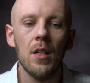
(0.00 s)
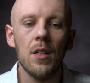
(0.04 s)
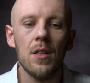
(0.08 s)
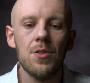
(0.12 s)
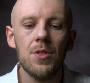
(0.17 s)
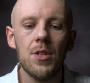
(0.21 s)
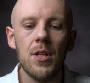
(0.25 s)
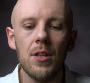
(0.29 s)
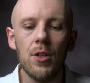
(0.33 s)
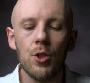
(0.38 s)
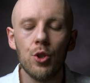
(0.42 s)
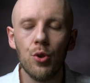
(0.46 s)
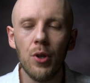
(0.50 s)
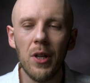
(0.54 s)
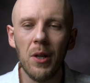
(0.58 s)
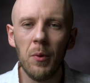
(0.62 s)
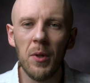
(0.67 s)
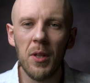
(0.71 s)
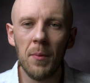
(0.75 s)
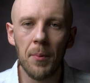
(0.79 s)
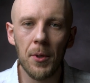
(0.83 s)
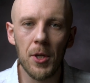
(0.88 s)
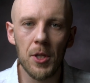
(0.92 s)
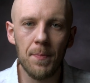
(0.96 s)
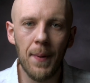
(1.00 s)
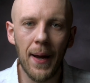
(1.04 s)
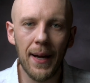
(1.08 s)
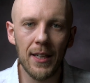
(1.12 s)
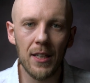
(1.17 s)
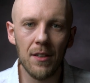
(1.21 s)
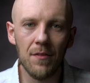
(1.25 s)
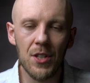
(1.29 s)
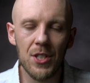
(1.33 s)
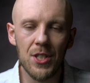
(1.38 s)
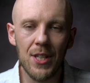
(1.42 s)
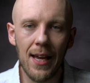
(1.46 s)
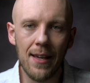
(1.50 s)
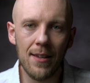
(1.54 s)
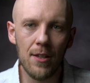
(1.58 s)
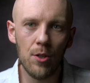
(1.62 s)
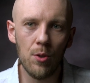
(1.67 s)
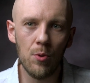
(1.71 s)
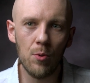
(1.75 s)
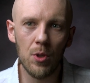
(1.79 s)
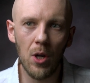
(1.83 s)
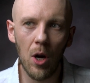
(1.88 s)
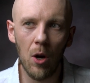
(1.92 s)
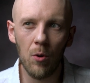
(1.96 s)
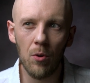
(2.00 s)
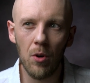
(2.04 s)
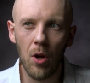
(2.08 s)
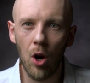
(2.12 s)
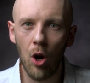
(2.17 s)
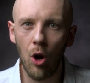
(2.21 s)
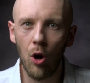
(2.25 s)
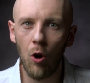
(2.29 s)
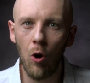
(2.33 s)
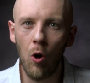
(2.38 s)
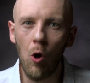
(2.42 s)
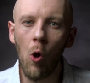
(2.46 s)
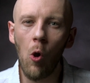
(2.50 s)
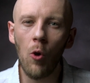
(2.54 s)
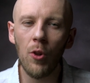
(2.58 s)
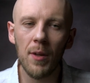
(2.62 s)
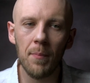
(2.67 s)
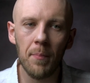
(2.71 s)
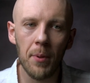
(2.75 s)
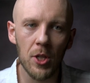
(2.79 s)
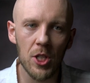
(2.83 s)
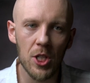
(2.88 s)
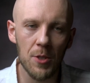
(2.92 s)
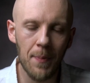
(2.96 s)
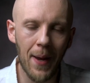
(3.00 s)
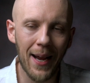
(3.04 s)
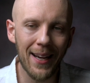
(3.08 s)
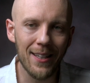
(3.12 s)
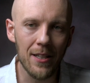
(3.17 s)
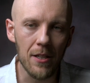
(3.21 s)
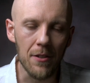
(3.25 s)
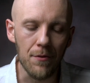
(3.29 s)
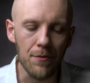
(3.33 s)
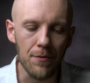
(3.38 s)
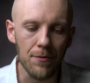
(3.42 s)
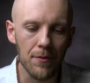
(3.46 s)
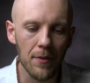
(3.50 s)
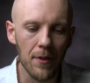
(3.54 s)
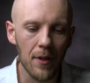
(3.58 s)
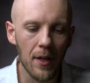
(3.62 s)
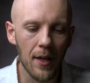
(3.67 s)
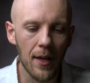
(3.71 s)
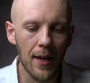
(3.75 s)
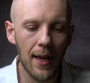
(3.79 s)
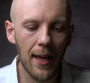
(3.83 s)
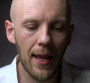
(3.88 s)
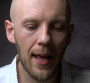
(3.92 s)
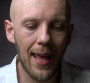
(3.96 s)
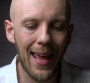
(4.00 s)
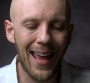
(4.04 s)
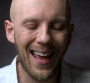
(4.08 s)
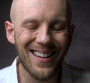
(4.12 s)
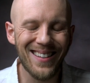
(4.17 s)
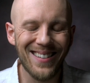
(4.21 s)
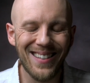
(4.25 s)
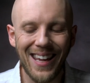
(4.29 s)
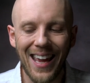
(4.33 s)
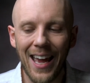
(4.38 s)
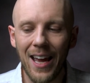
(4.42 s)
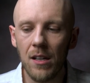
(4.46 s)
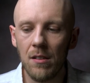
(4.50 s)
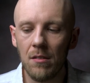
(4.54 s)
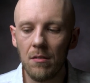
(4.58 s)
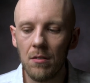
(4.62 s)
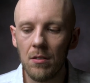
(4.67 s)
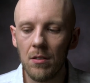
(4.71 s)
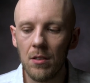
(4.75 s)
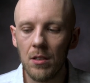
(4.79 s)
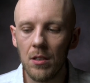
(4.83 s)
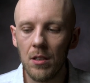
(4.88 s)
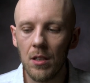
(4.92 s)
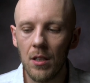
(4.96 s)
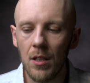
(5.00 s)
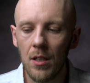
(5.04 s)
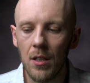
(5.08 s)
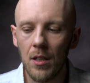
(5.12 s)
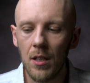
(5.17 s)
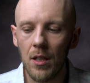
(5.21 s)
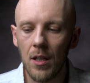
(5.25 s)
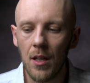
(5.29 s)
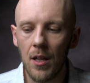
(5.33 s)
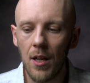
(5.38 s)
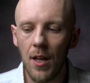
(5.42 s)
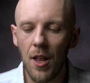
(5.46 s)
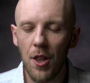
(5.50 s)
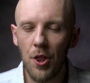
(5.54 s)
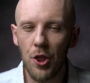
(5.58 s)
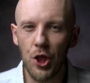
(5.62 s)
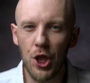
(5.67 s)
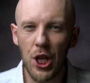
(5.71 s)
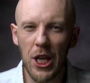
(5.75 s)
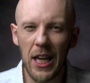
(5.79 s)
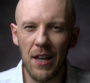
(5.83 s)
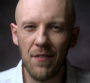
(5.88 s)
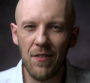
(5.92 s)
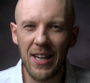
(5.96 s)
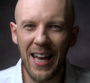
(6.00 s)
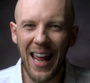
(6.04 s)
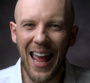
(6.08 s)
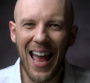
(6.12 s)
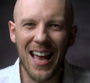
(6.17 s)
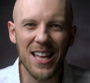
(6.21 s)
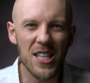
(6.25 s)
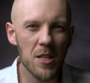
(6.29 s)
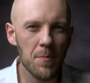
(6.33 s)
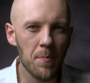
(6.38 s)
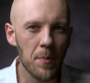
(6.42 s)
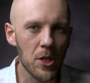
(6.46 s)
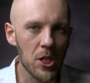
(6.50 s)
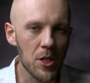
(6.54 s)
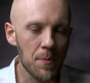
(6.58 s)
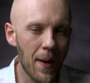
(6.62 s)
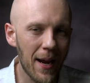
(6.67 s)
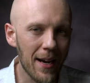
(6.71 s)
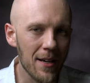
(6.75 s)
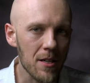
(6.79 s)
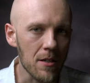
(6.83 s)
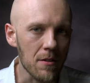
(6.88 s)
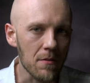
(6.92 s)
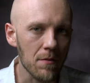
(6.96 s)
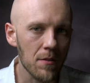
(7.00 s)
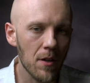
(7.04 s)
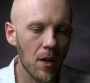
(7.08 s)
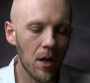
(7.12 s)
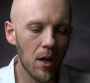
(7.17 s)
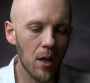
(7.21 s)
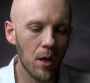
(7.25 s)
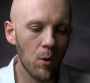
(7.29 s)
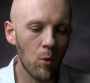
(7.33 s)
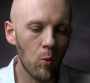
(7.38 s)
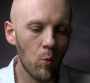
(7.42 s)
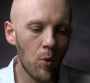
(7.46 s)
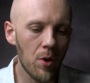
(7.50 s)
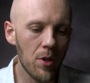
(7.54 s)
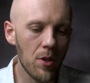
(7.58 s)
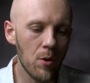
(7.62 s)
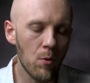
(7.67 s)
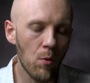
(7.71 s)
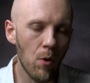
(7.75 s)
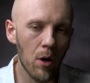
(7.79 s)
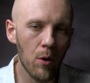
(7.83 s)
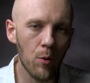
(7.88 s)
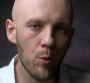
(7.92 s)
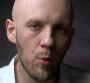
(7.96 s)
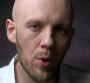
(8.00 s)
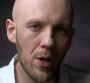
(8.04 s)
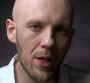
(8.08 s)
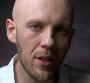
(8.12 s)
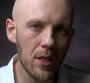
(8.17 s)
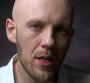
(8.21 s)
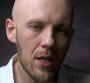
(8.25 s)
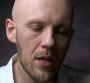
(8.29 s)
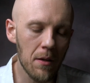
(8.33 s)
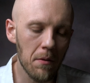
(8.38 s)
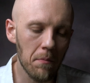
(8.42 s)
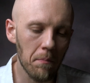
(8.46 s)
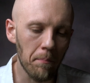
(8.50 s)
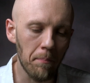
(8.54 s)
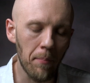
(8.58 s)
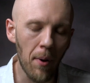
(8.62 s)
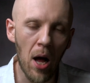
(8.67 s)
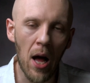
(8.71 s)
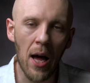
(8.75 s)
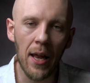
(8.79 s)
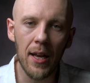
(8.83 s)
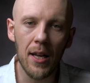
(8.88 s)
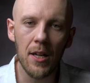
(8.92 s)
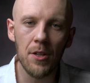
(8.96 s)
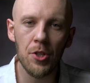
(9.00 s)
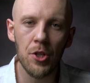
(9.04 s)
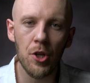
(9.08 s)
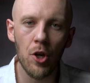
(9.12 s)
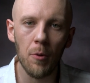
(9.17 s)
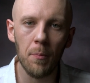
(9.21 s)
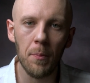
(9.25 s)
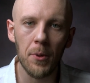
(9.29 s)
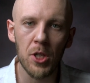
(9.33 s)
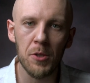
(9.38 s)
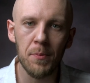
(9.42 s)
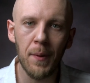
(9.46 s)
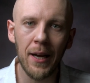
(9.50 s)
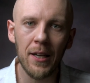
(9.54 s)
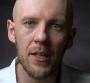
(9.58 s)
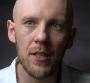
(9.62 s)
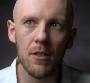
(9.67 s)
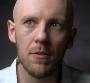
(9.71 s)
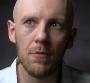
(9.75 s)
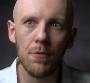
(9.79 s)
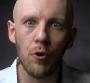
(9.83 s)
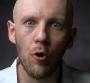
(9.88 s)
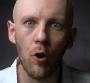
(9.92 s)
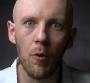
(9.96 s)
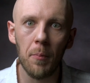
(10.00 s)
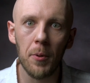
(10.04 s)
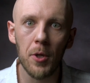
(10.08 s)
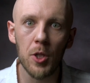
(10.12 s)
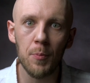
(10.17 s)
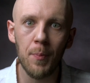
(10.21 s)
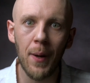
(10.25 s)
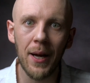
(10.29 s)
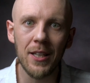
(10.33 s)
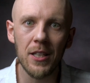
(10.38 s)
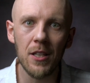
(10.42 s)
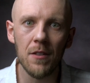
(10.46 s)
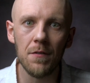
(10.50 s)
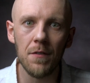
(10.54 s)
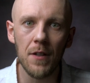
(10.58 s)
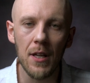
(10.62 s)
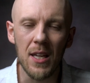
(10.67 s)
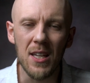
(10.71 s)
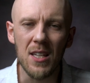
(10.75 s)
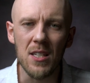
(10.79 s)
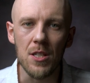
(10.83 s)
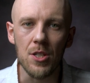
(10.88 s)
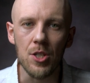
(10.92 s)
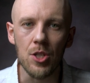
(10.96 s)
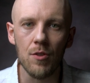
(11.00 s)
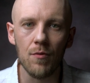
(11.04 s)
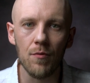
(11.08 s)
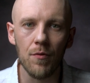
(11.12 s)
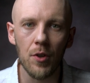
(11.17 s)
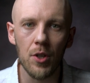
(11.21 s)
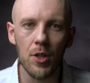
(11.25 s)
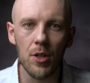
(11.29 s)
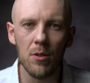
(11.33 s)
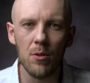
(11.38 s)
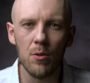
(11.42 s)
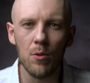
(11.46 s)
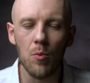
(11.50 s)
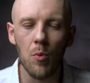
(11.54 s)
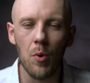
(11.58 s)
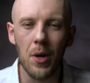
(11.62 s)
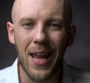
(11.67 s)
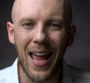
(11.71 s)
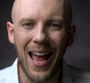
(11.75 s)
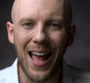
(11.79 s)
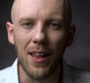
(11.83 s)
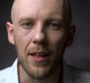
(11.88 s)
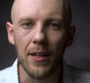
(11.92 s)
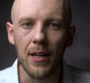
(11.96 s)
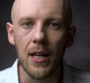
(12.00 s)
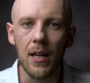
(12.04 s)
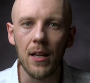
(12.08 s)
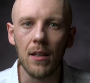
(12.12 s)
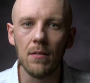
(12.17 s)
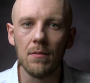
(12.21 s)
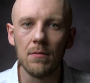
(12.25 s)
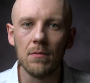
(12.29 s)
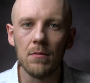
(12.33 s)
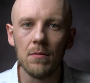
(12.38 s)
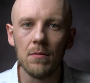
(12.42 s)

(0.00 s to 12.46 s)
see, the trick with a perspective is that you don't hold a perspective and yet think of it as a perspective. When you are really bought into your perspective, your perspective is, for you, reality.